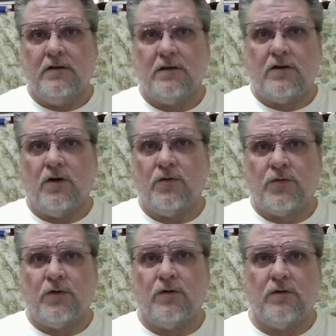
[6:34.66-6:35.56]
go
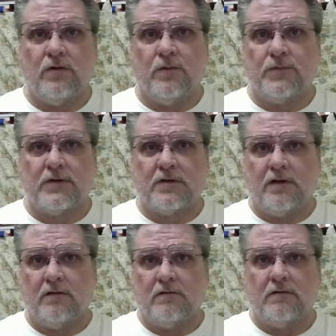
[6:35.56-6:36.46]
through hoops
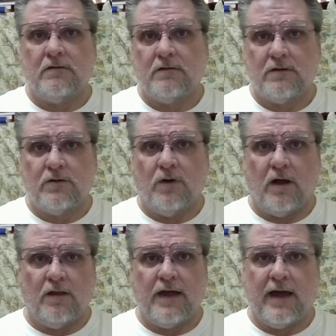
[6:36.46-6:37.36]
and do all
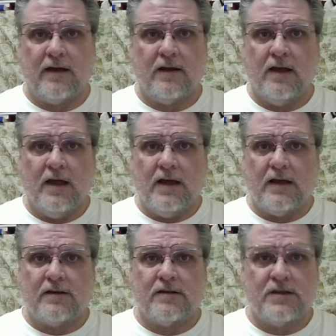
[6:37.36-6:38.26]
that.
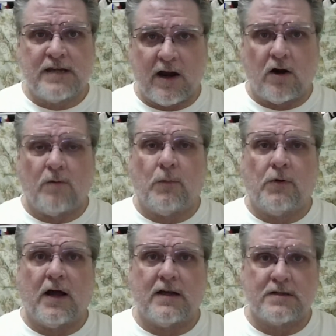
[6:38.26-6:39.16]
It's a terrible
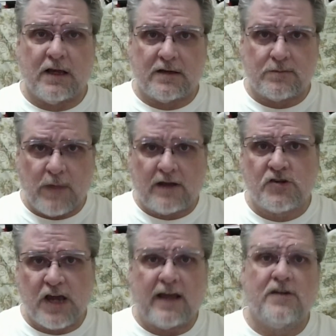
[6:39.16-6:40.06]
process. Make
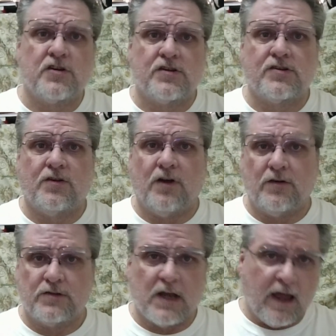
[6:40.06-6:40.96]
changes to
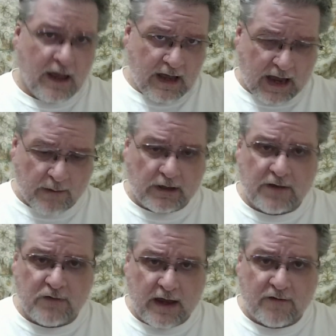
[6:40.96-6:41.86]
those. I believe
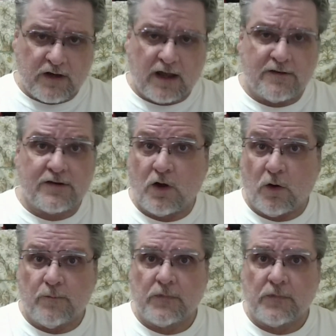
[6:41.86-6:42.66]
they have done so.